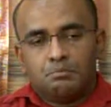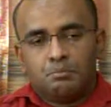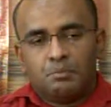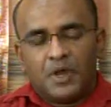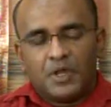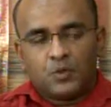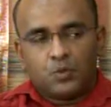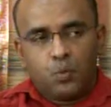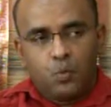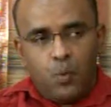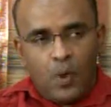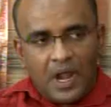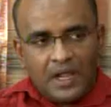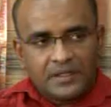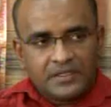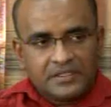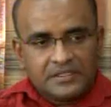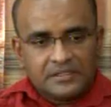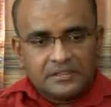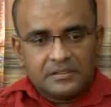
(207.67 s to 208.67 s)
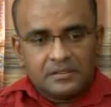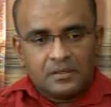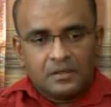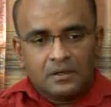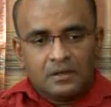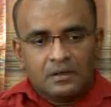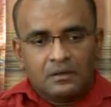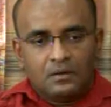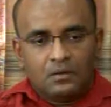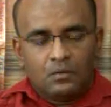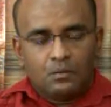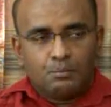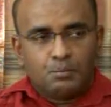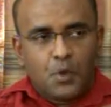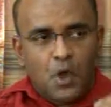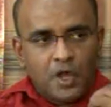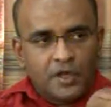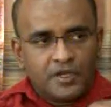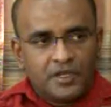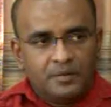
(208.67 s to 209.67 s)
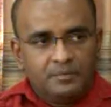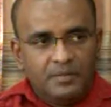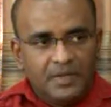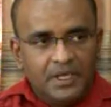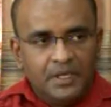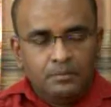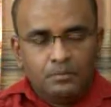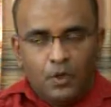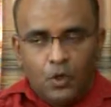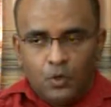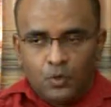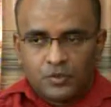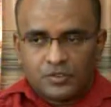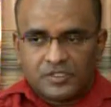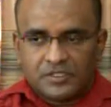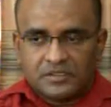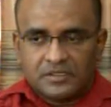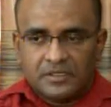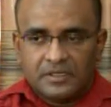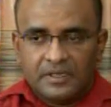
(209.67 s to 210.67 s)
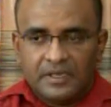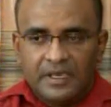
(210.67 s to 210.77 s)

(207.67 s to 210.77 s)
But what bothered me most